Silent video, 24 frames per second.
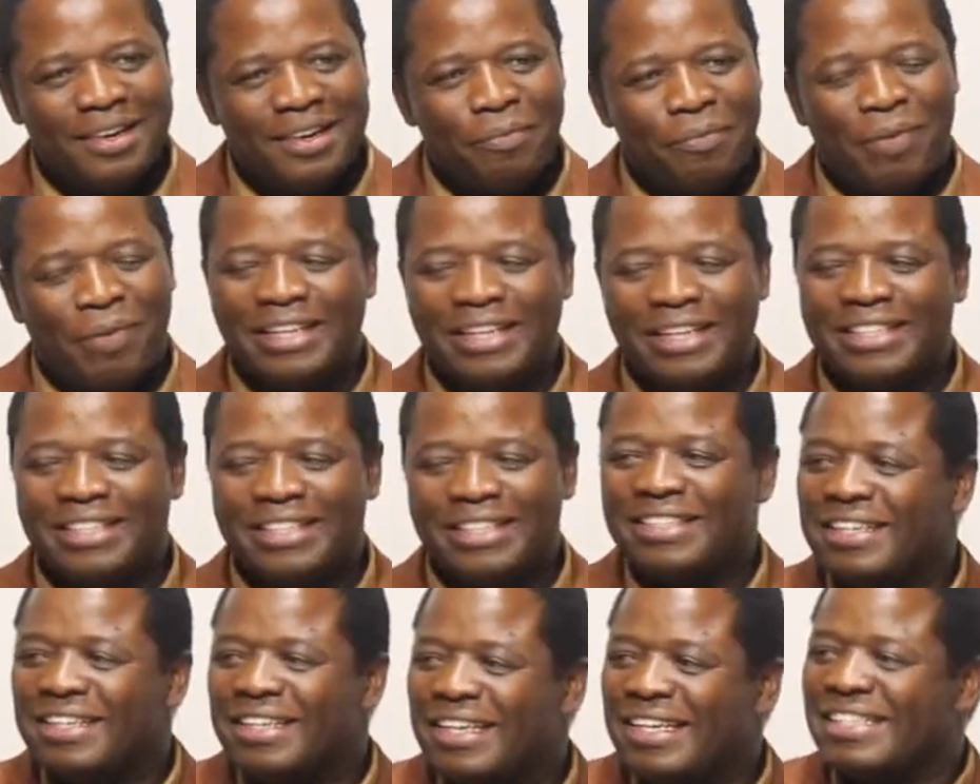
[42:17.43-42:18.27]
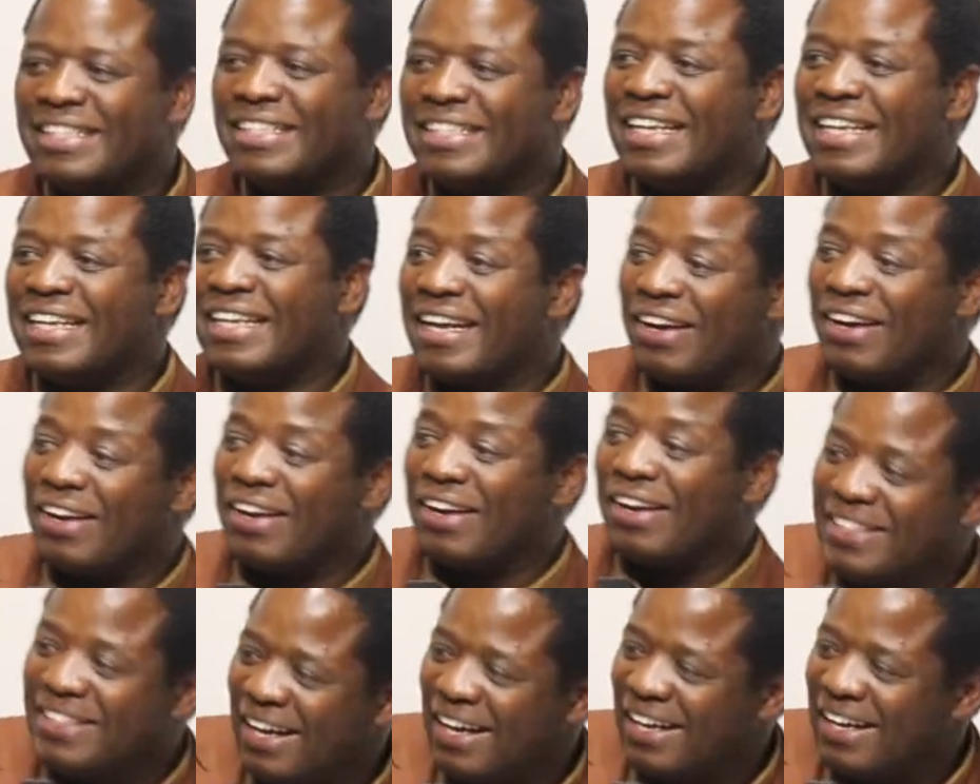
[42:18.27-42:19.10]
but is the
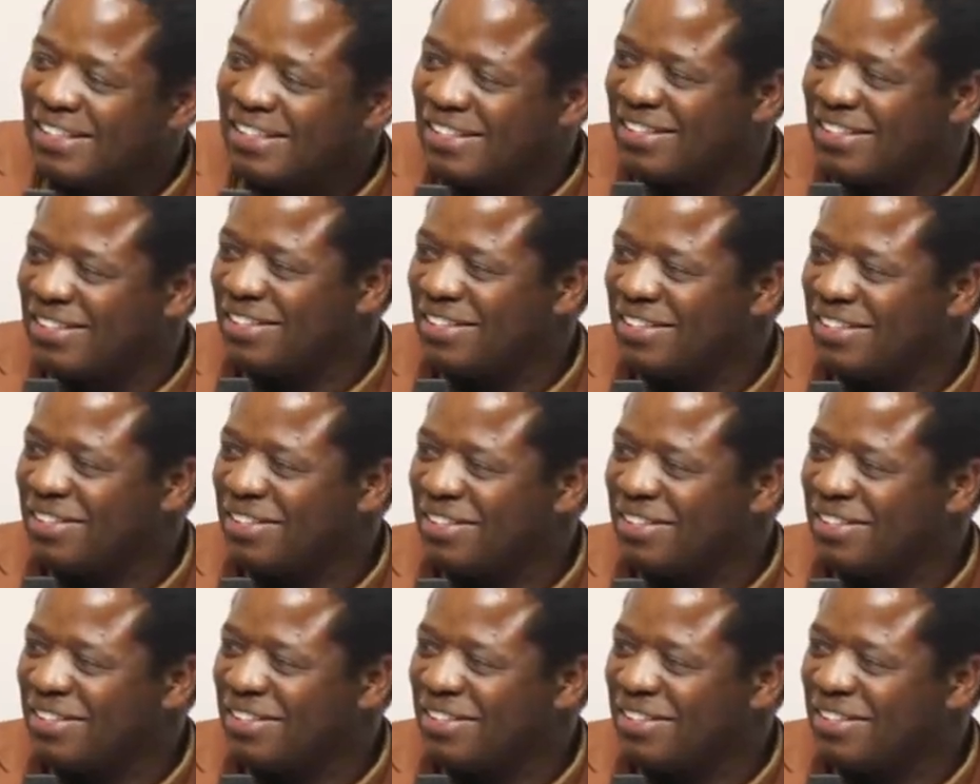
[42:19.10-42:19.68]
greatest